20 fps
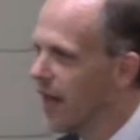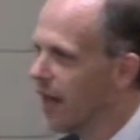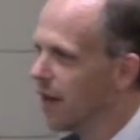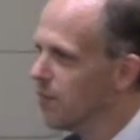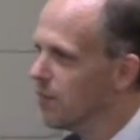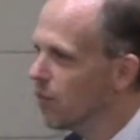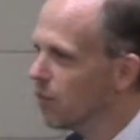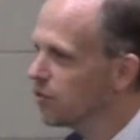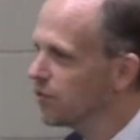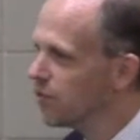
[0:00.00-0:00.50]

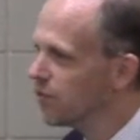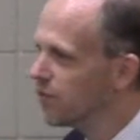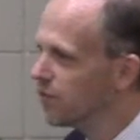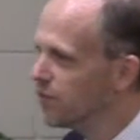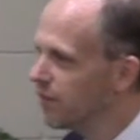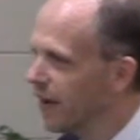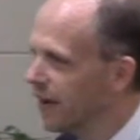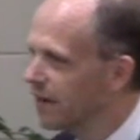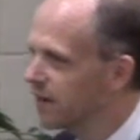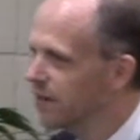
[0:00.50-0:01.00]
and most
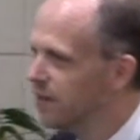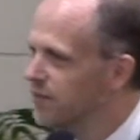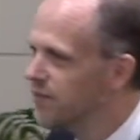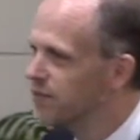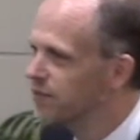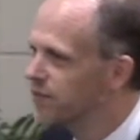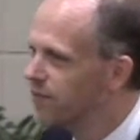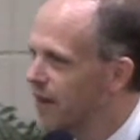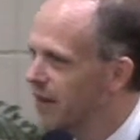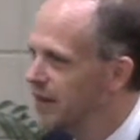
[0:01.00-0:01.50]
effective
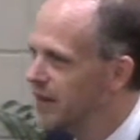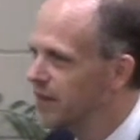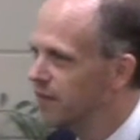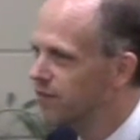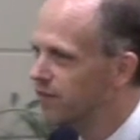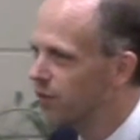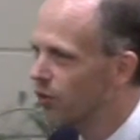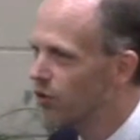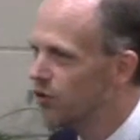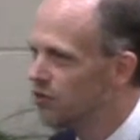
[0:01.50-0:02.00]
fighting
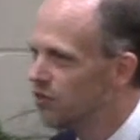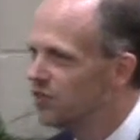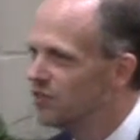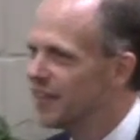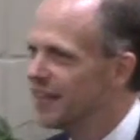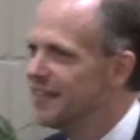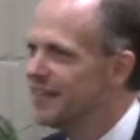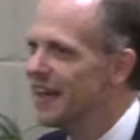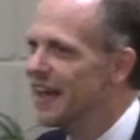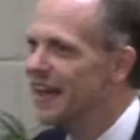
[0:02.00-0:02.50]
forces
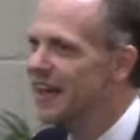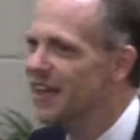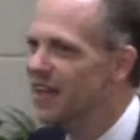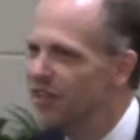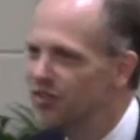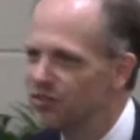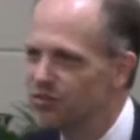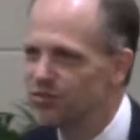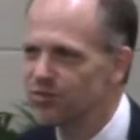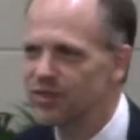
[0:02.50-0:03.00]
in the
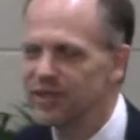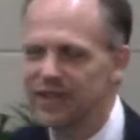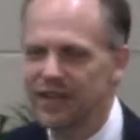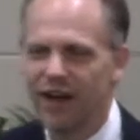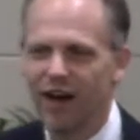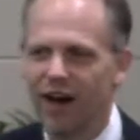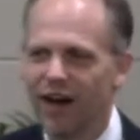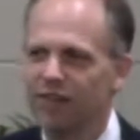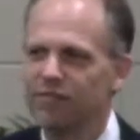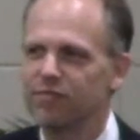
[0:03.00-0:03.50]

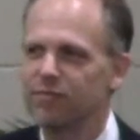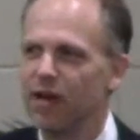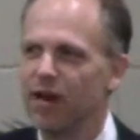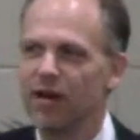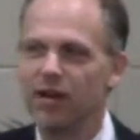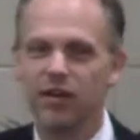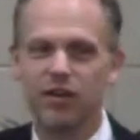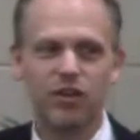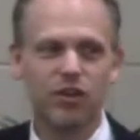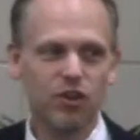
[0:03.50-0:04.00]
history of
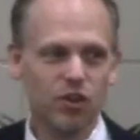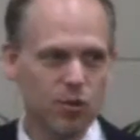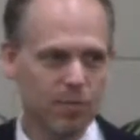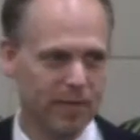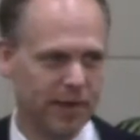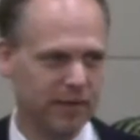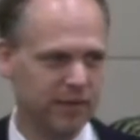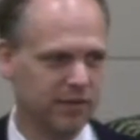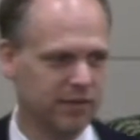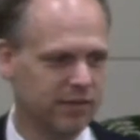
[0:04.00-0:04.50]

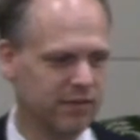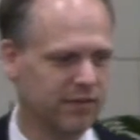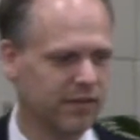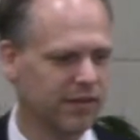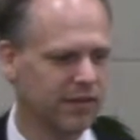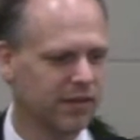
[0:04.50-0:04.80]
humans